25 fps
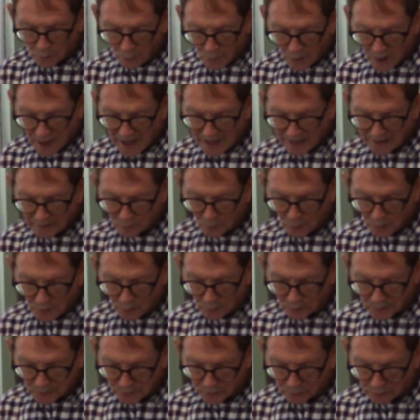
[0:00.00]
why and
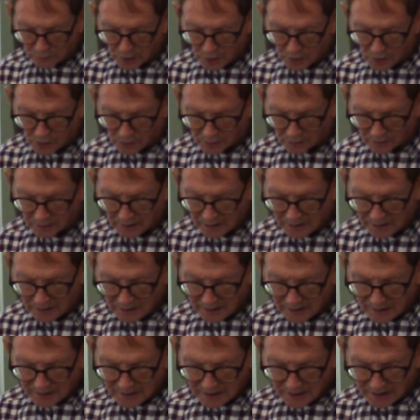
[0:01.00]
what was wrong.
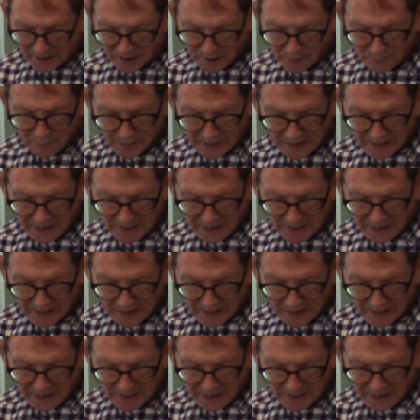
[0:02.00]
Up